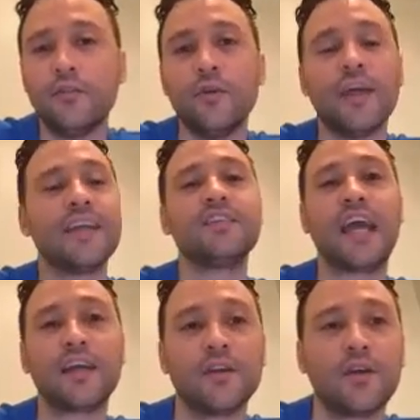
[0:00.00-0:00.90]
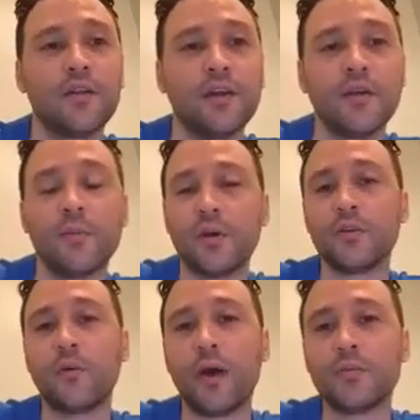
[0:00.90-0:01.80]
do that technically or
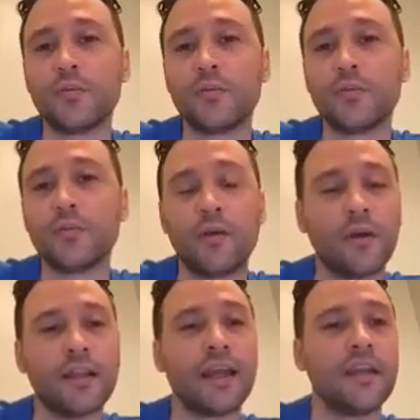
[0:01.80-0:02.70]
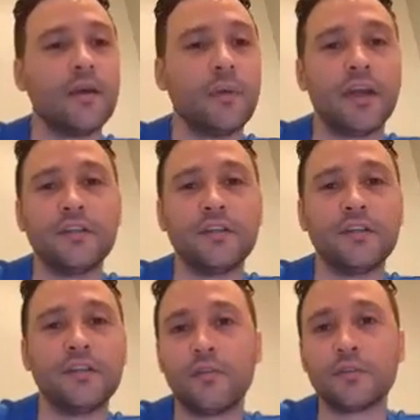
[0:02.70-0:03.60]
build a website or a landing page or
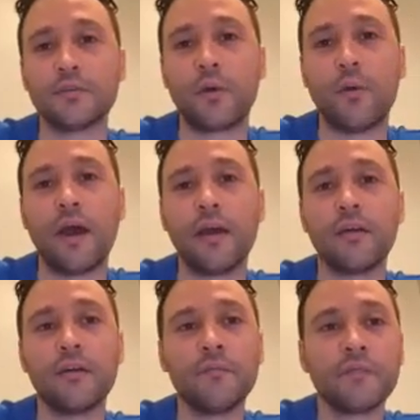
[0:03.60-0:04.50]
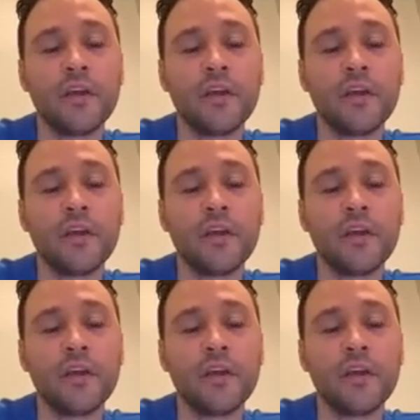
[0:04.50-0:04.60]
whatever is required.